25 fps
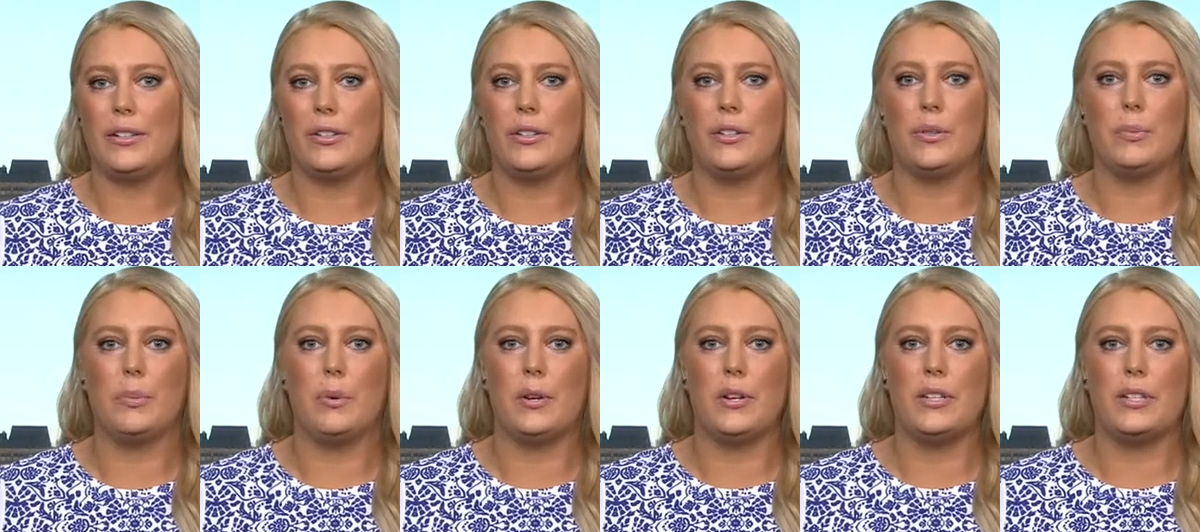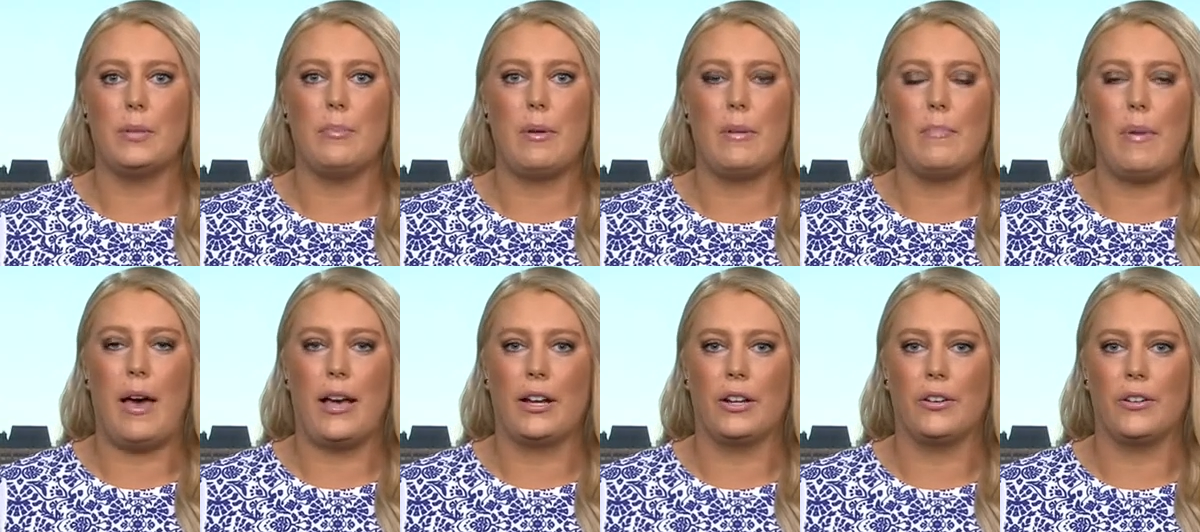I just wanted to
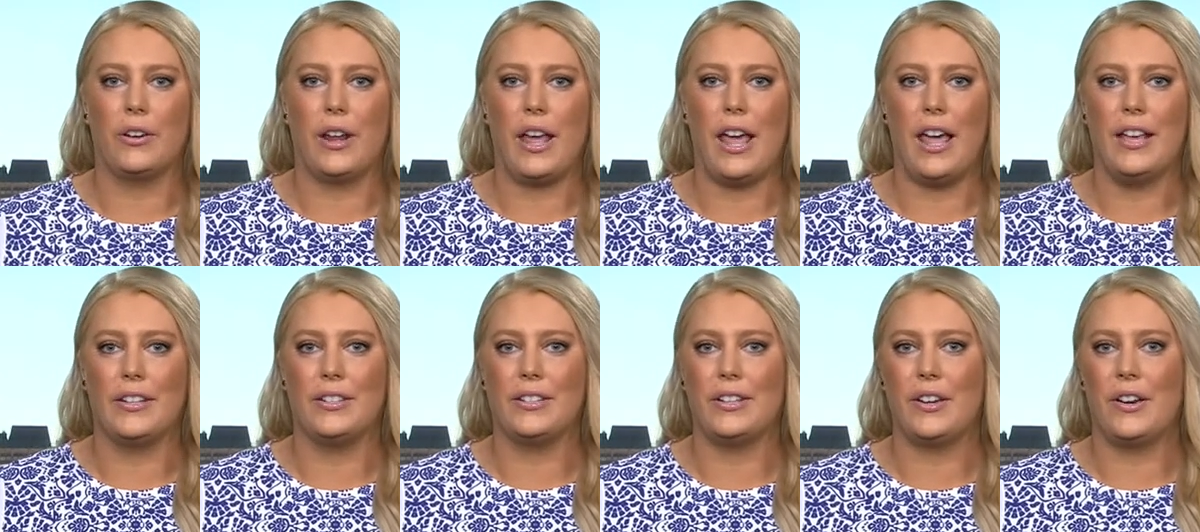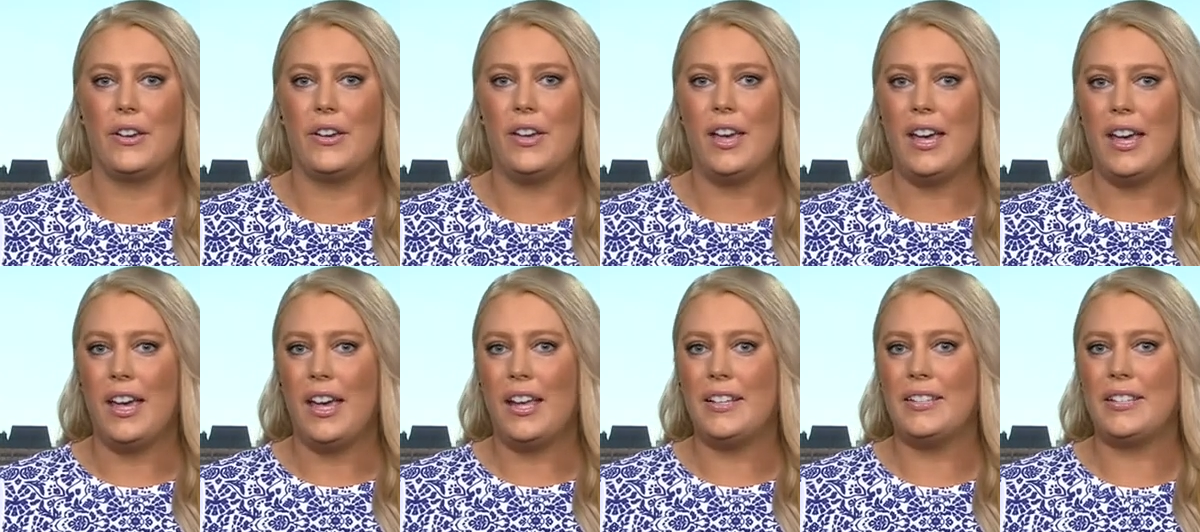be back on air. So
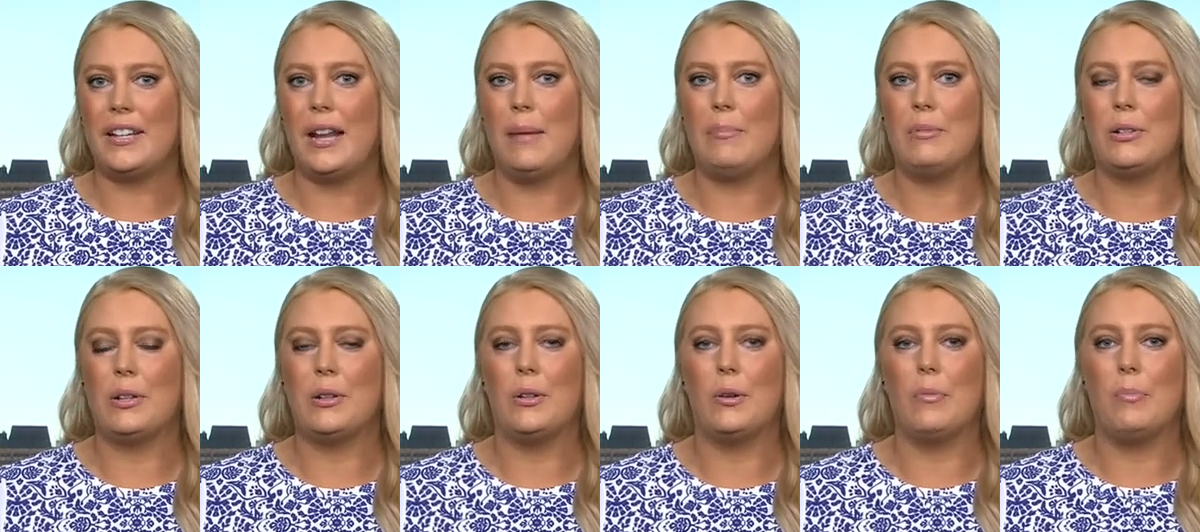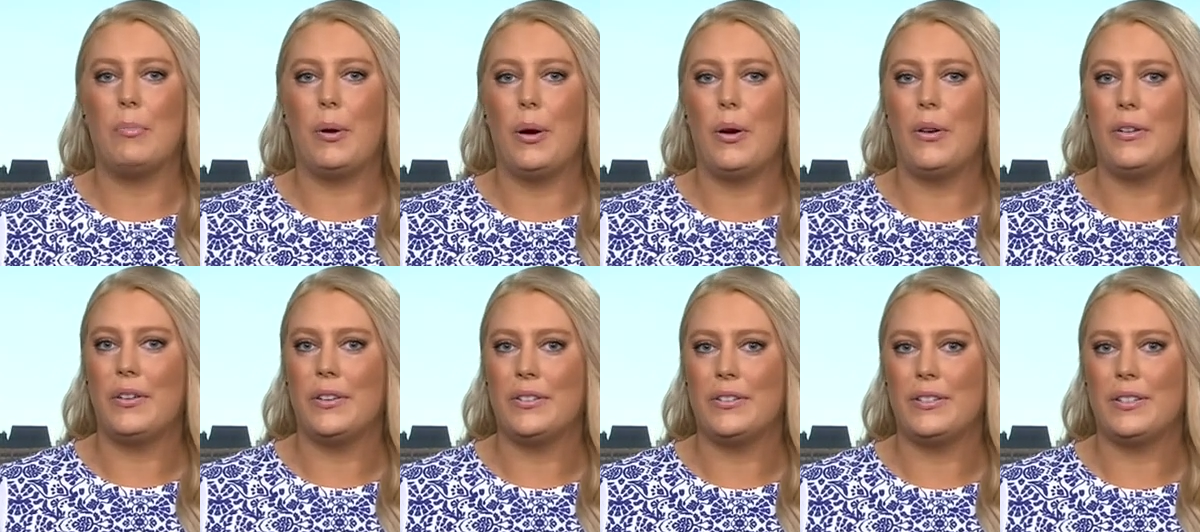it's an absolute
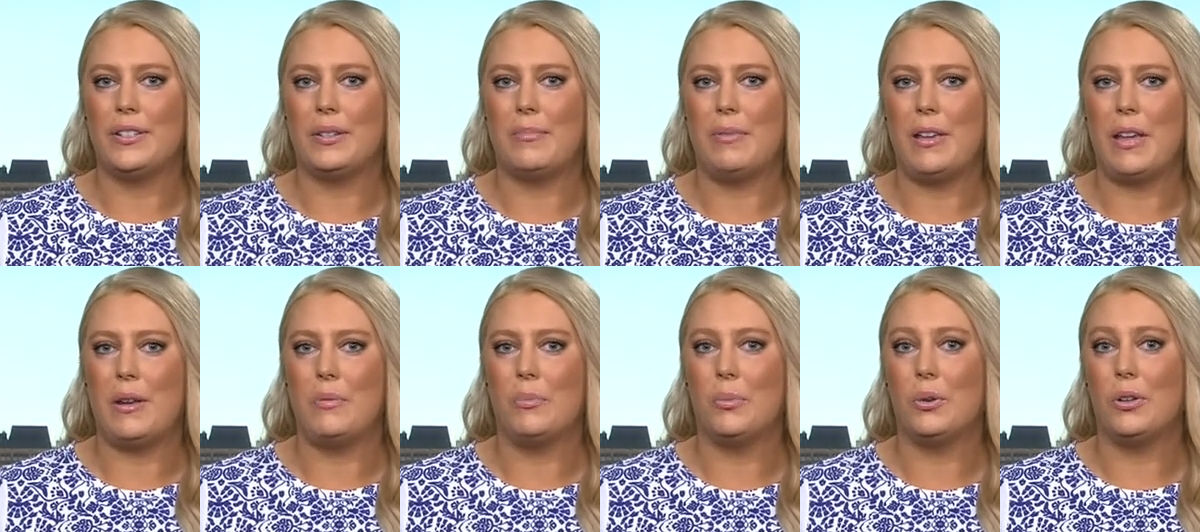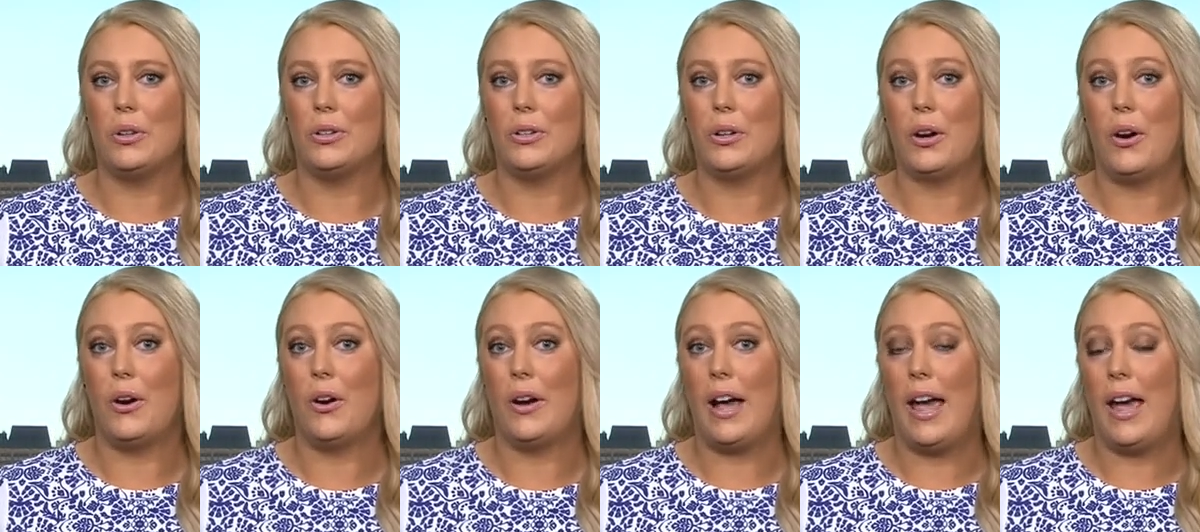bonus to be in
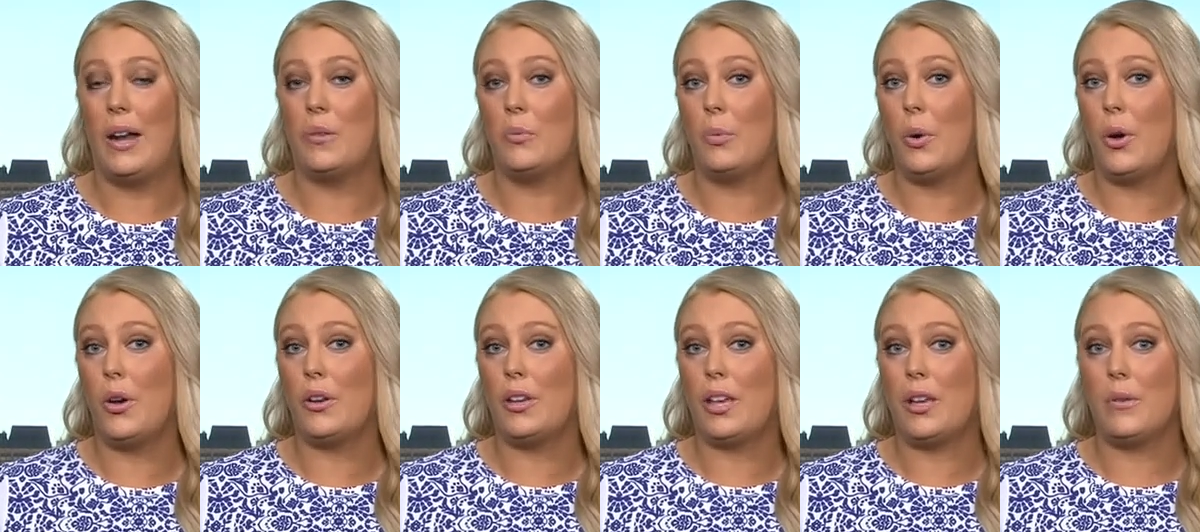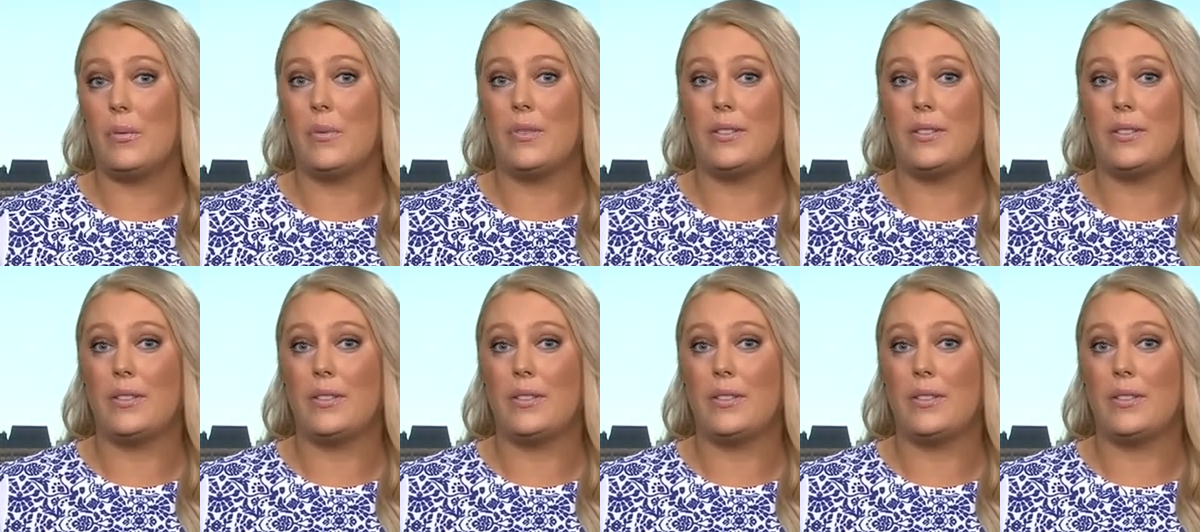Wollongong and working with